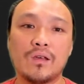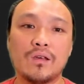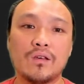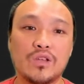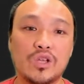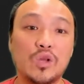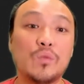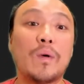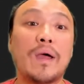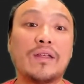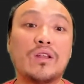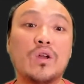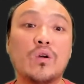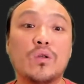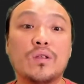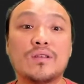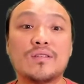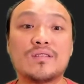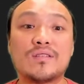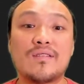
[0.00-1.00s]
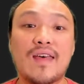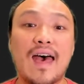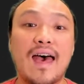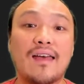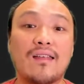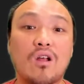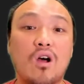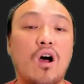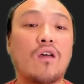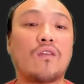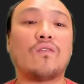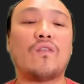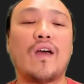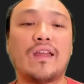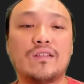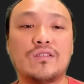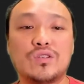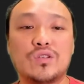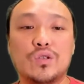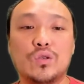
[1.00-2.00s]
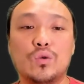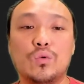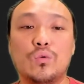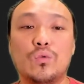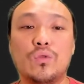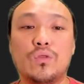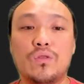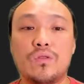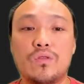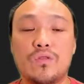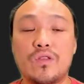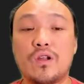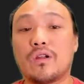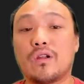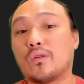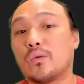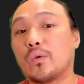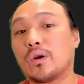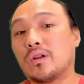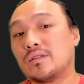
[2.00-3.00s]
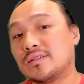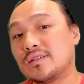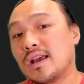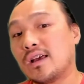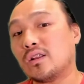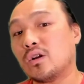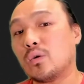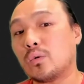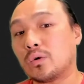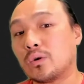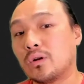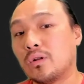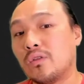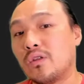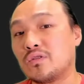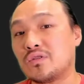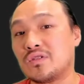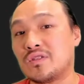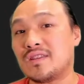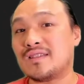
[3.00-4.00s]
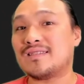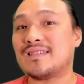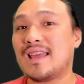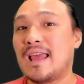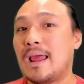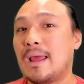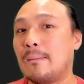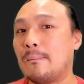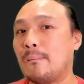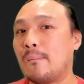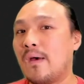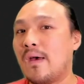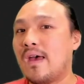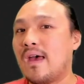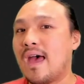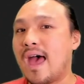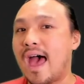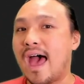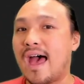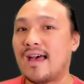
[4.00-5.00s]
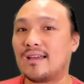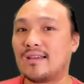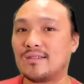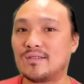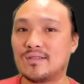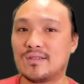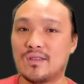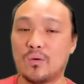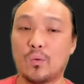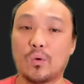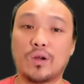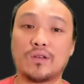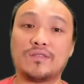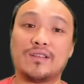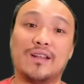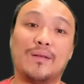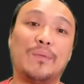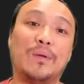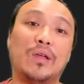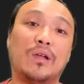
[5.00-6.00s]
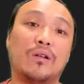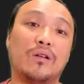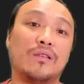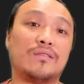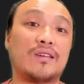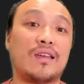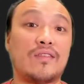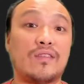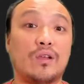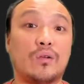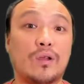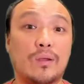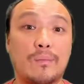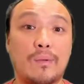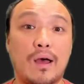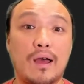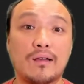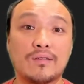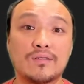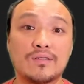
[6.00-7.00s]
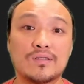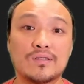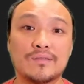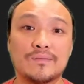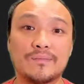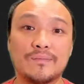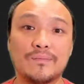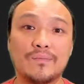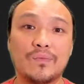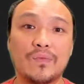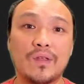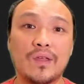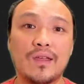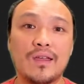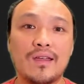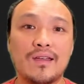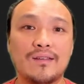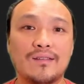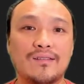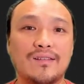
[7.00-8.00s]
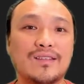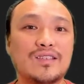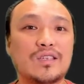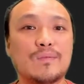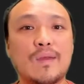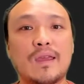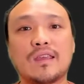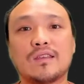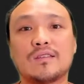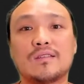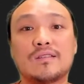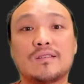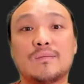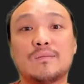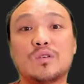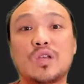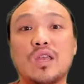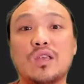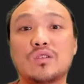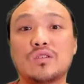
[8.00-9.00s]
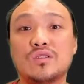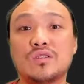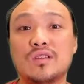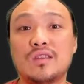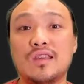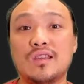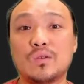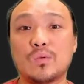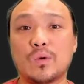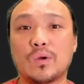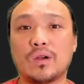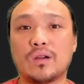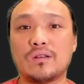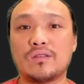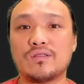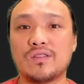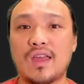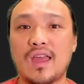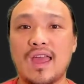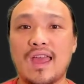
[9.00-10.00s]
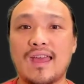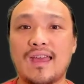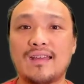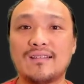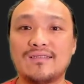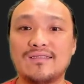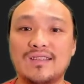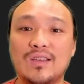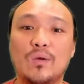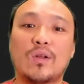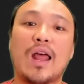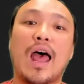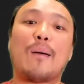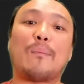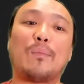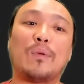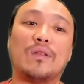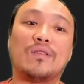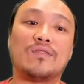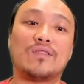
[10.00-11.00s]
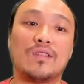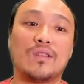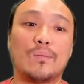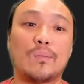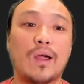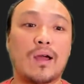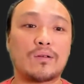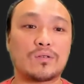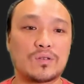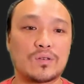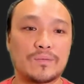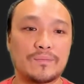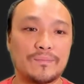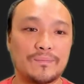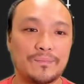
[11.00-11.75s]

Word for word: You might notice that on line 2, there are the words hello world. Those are the same as the words that appeared inside the gray box. Let's make some changes to these words and see what happens in the browser.